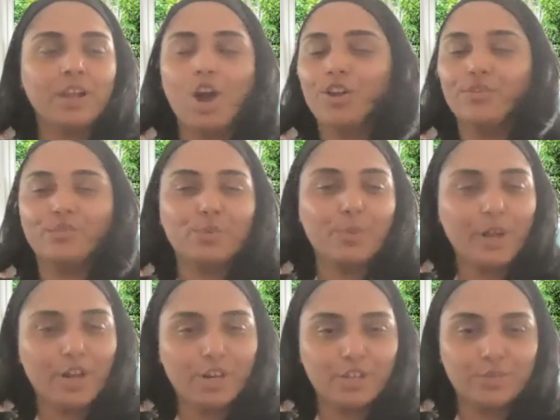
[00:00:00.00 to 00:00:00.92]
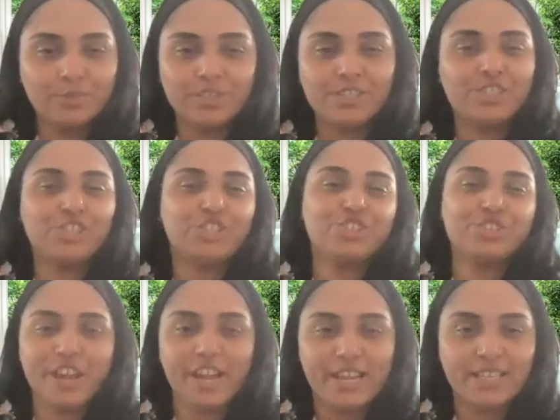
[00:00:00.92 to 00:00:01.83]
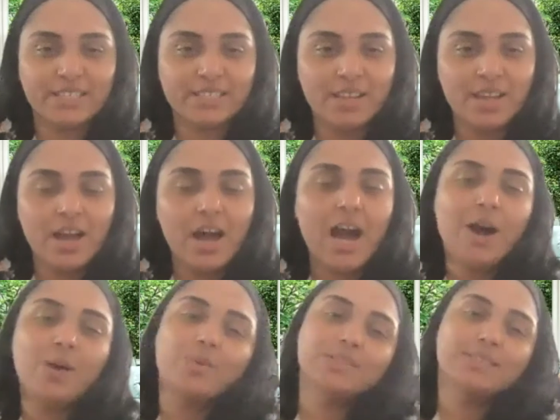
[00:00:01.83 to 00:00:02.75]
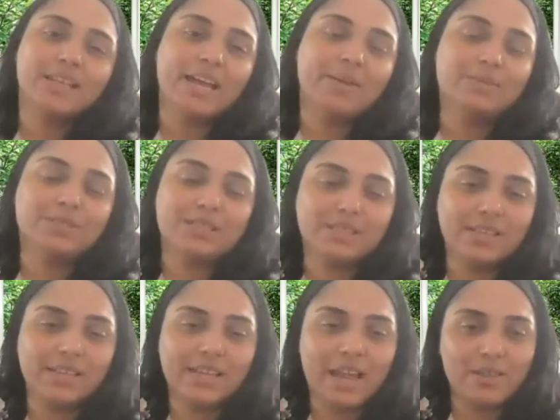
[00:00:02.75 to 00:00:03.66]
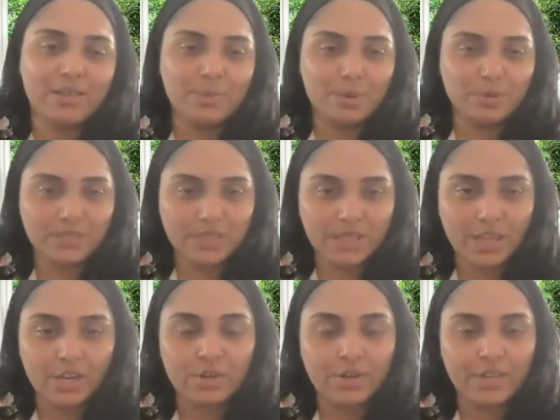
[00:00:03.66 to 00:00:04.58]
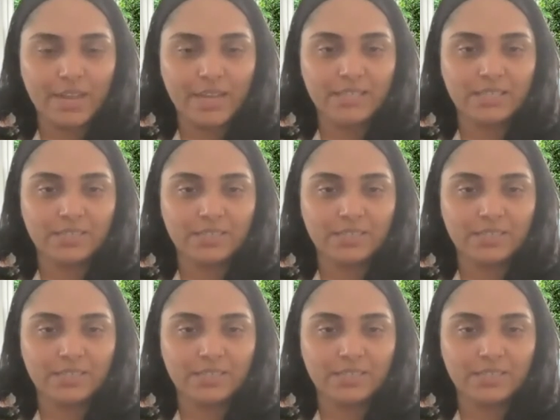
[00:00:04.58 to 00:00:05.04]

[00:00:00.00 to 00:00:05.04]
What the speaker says: overwhelmed and distressed, I was able to think out of the box and get creative